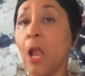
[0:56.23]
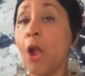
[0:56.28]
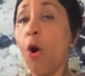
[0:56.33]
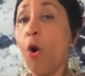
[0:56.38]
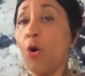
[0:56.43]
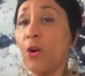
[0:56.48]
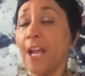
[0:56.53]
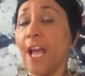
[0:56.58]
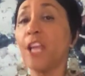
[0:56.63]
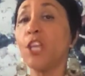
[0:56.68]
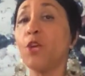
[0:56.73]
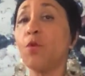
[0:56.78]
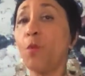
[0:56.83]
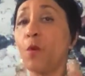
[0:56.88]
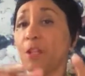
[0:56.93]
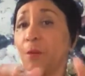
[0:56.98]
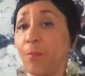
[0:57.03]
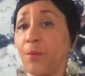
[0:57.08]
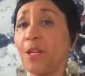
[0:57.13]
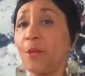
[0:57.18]
Okay, you
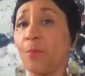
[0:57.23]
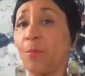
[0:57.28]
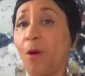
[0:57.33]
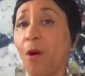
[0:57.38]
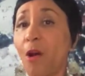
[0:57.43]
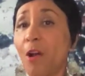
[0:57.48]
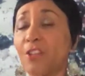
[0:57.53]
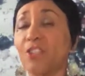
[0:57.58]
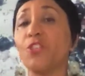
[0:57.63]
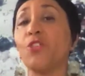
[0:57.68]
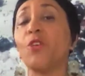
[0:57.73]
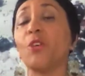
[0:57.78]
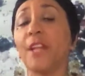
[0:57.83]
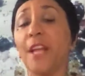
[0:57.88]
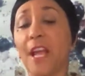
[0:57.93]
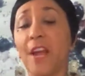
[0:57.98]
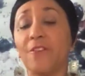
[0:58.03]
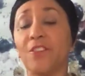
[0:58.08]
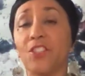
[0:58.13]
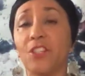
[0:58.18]
want to be the boss, you're going
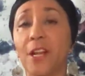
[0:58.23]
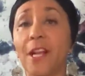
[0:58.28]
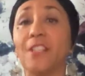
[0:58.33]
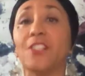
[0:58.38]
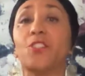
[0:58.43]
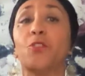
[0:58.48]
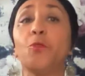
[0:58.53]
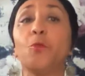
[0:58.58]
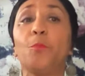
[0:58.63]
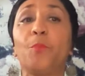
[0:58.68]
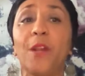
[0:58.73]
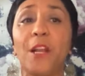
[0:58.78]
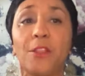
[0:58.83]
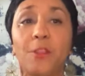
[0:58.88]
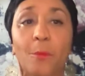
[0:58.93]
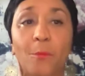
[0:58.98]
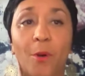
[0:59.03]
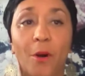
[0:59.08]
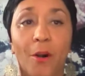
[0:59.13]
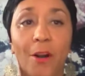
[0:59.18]
to have a chance to be
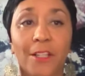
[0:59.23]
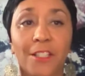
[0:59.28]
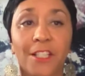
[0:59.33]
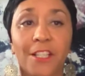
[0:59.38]
the boss.